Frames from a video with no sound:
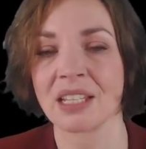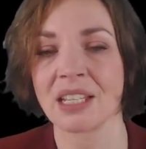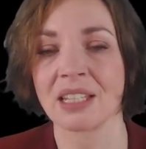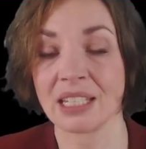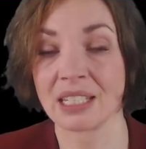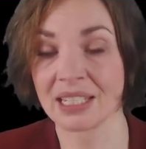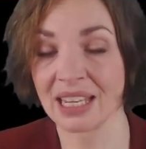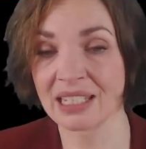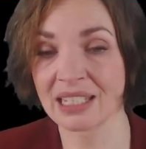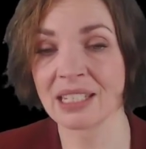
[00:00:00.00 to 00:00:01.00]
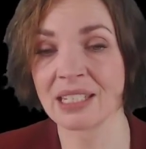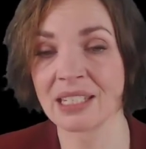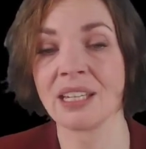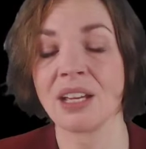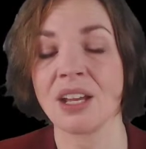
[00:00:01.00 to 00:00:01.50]
the
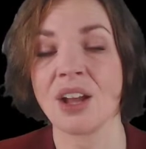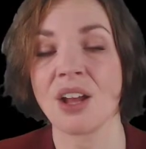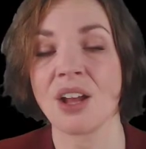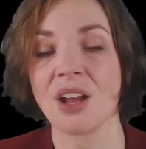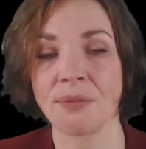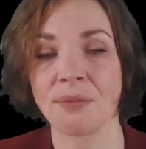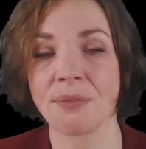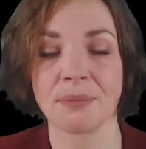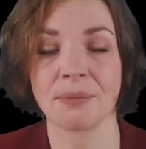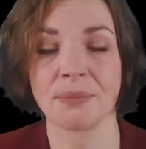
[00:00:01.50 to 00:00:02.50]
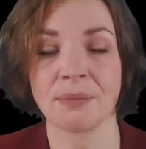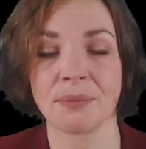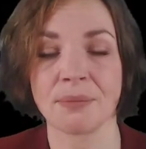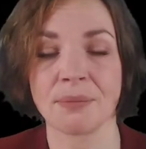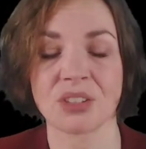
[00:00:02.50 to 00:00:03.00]
intensity of
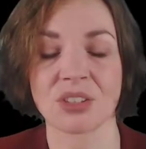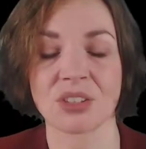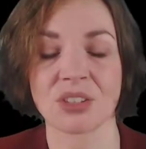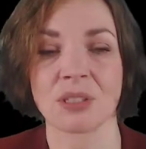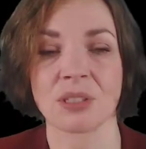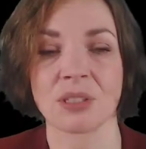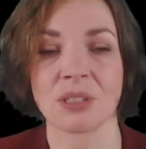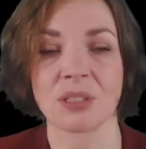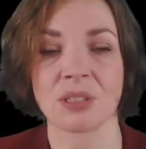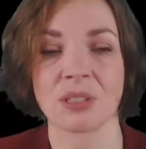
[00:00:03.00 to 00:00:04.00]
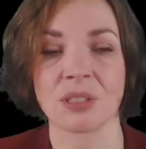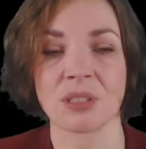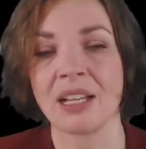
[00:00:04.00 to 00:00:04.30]
this surface metal,